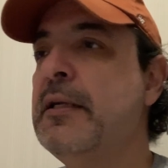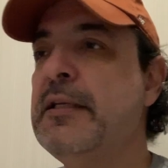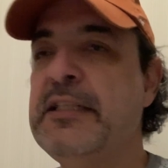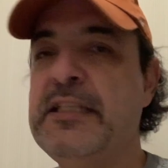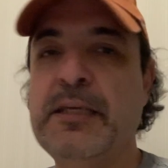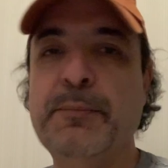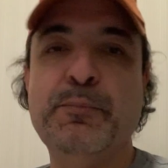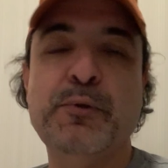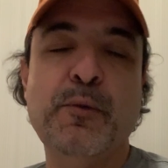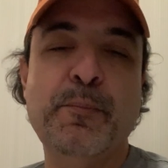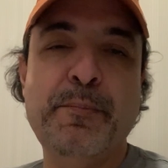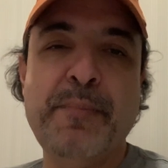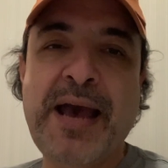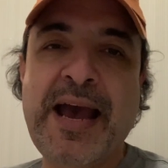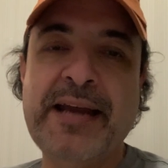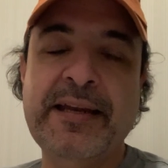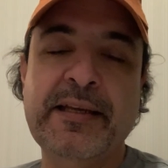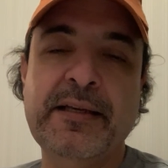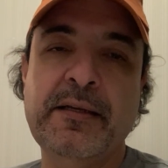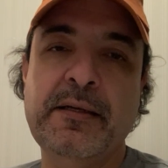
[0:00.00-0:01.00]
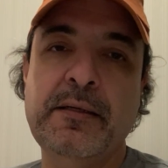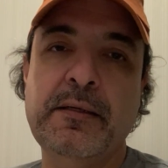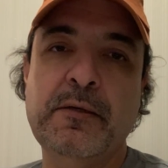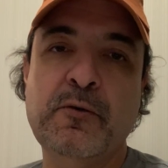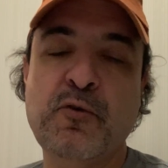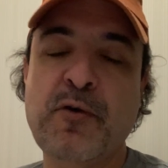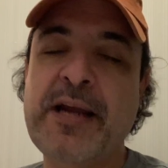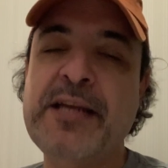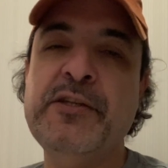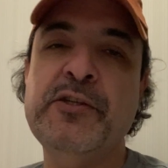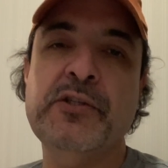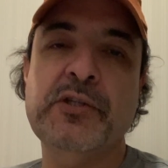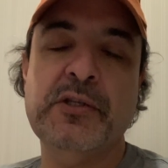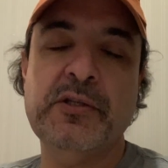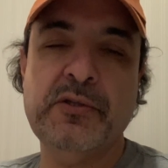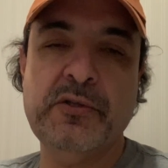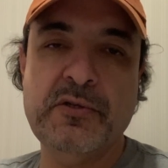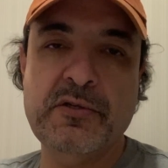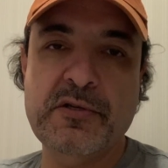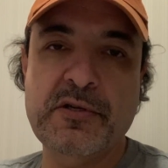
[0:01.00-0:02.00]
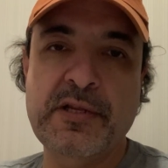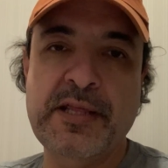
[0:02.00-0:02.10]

diplomatic crisis